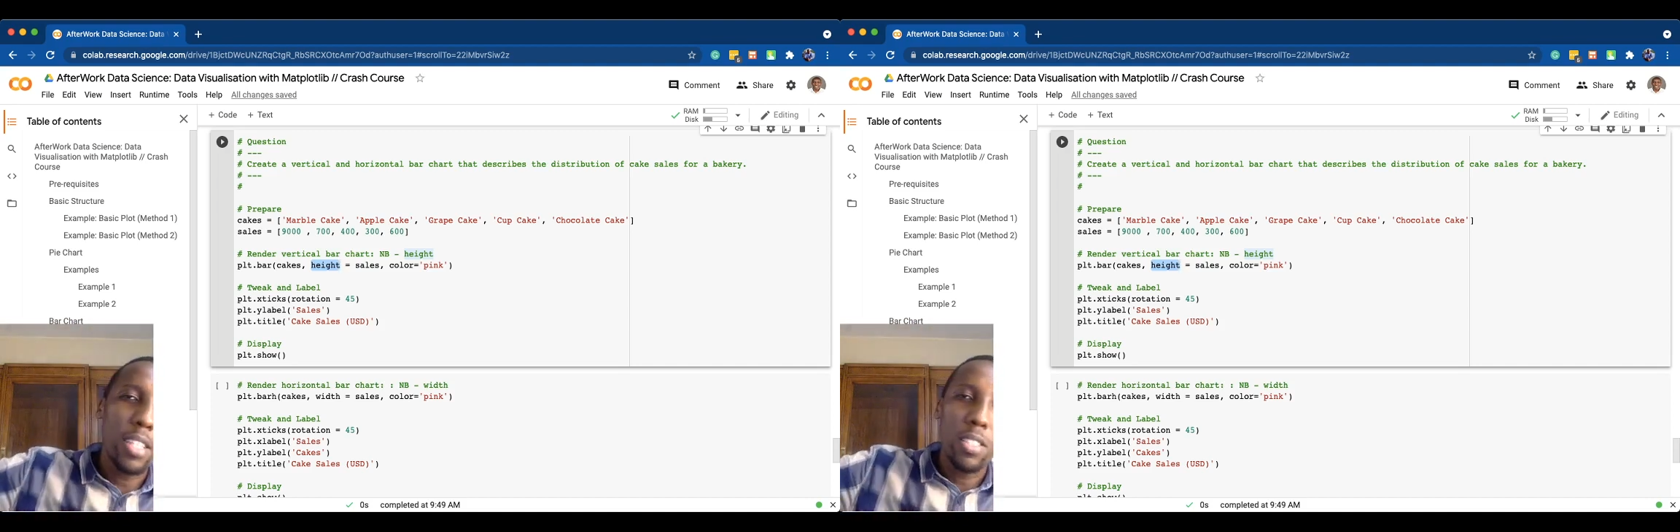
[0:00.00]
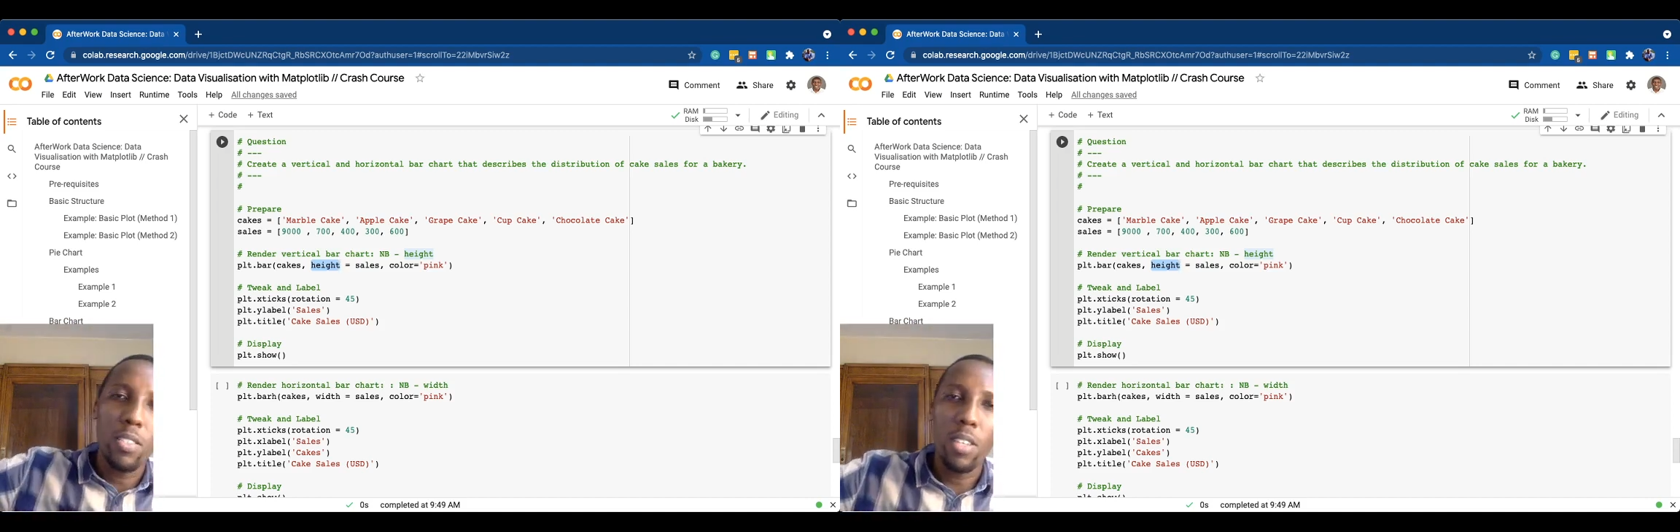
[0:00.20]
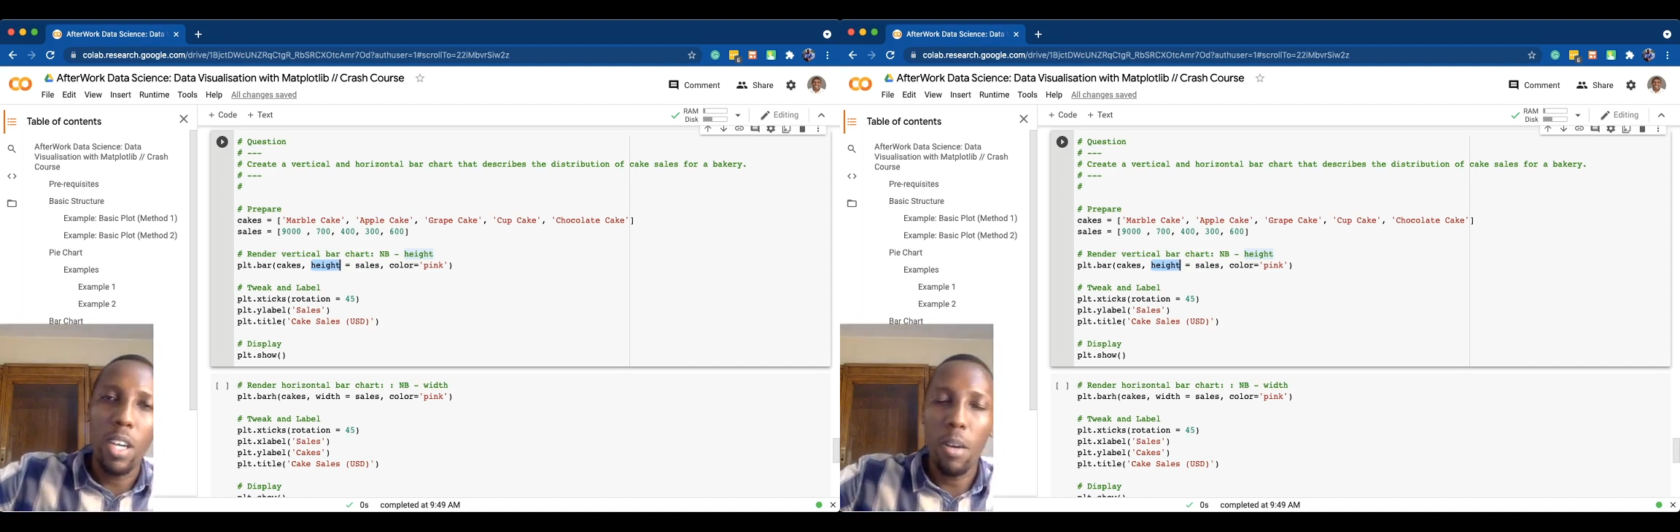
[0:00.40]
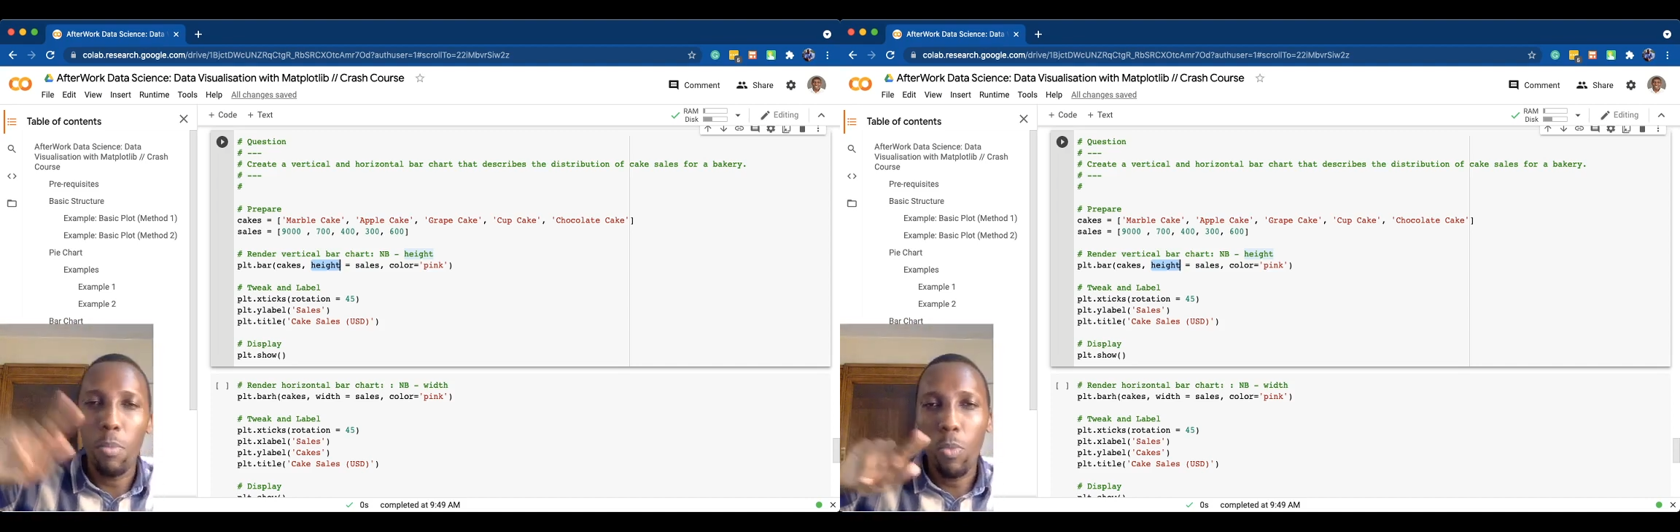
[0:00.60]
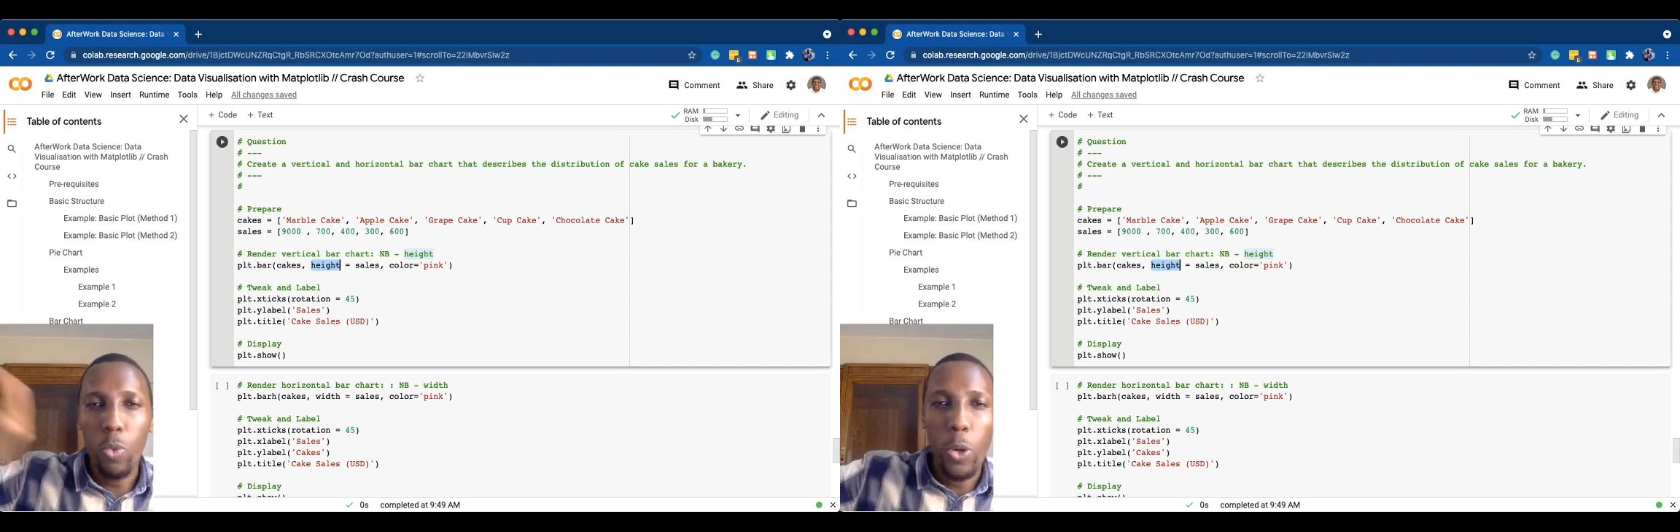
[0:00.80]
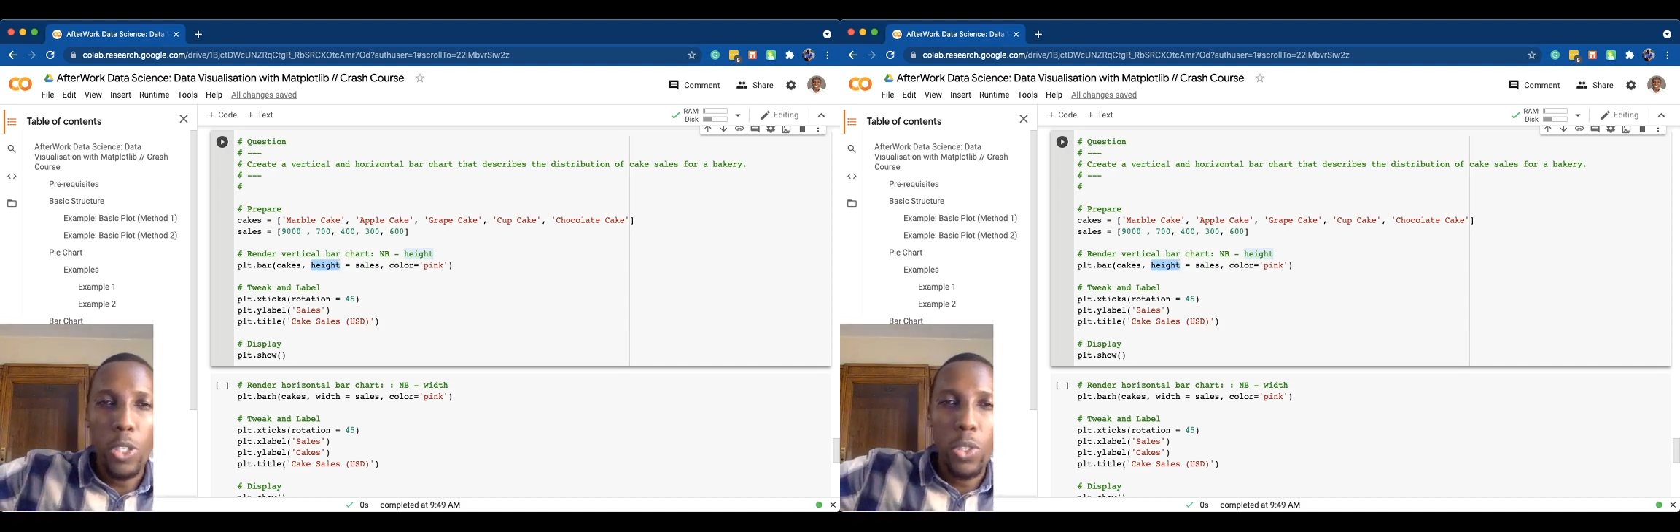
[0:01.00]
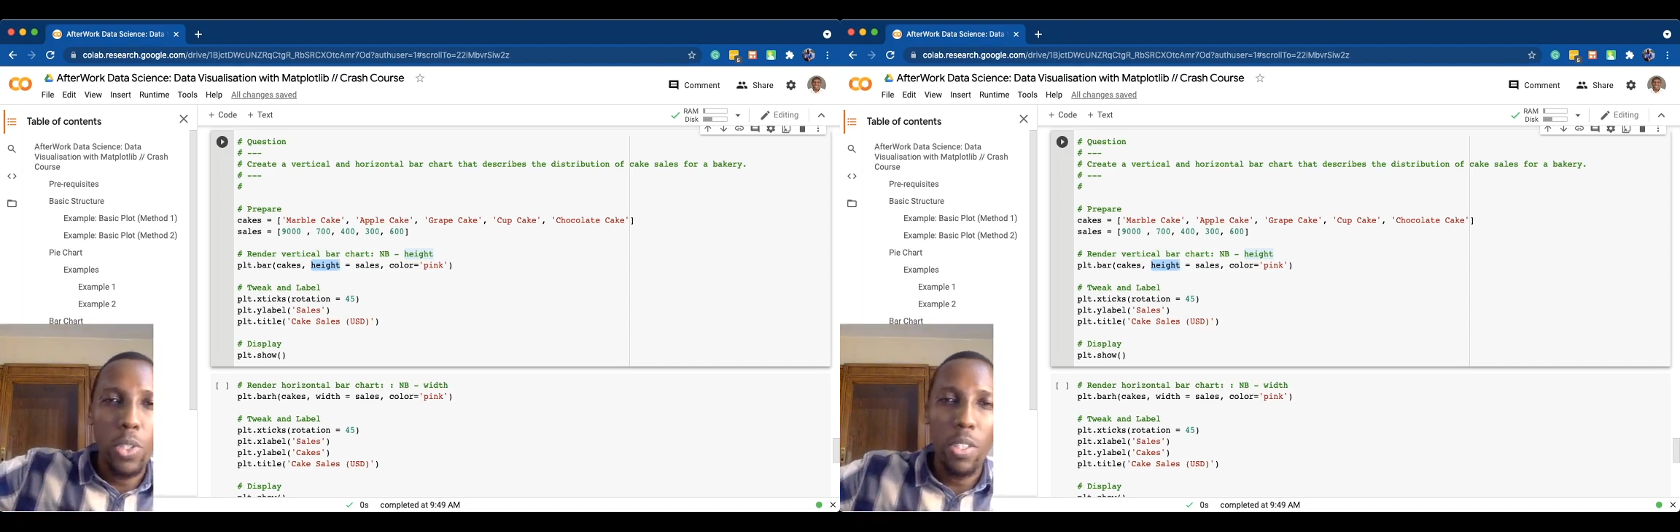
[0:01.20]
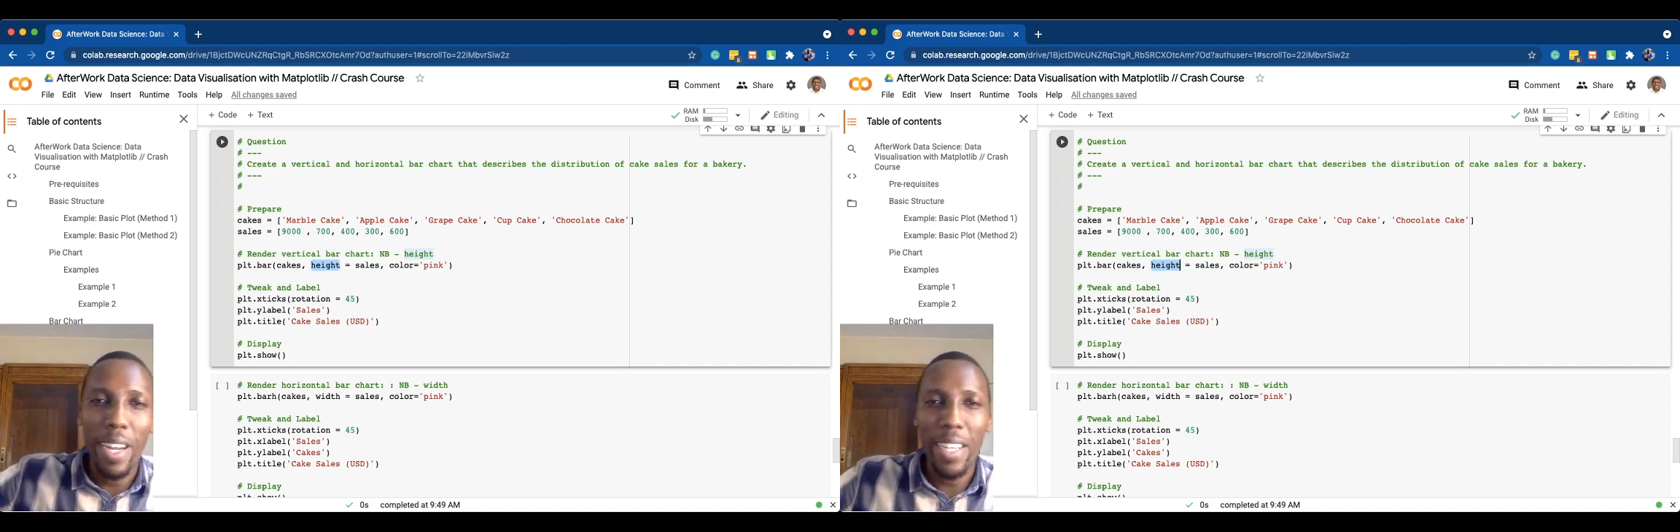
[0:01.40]
and going to
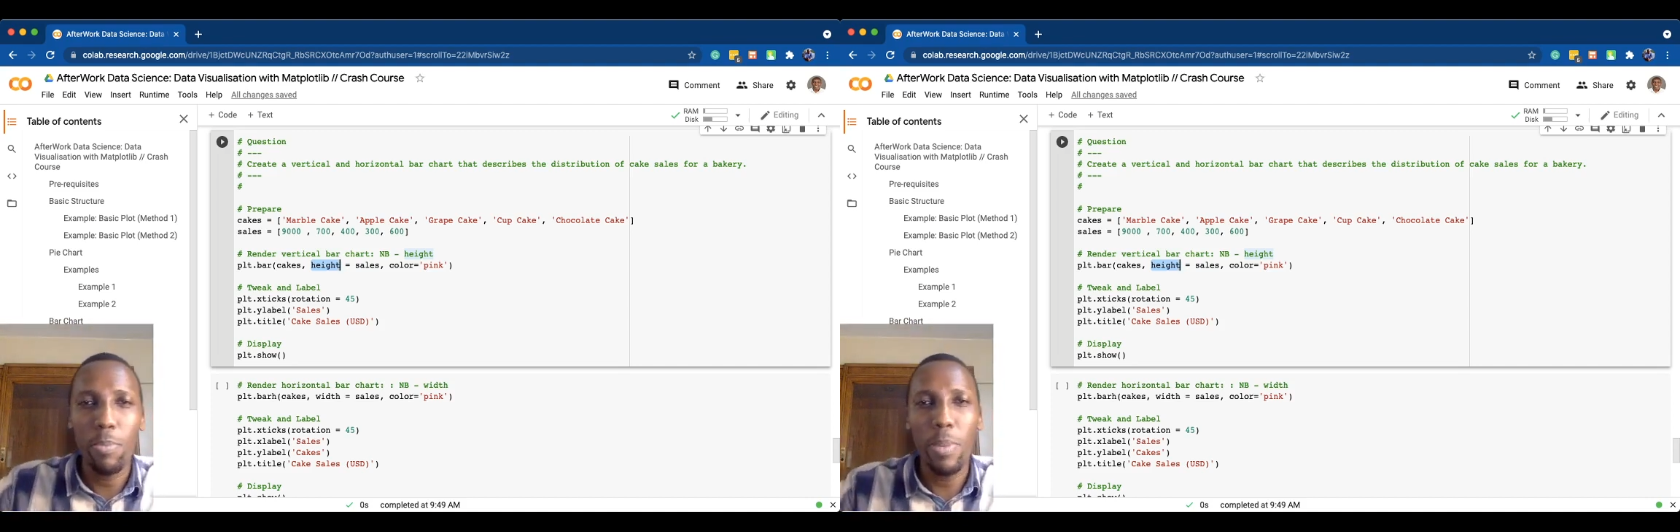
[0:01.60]
the right.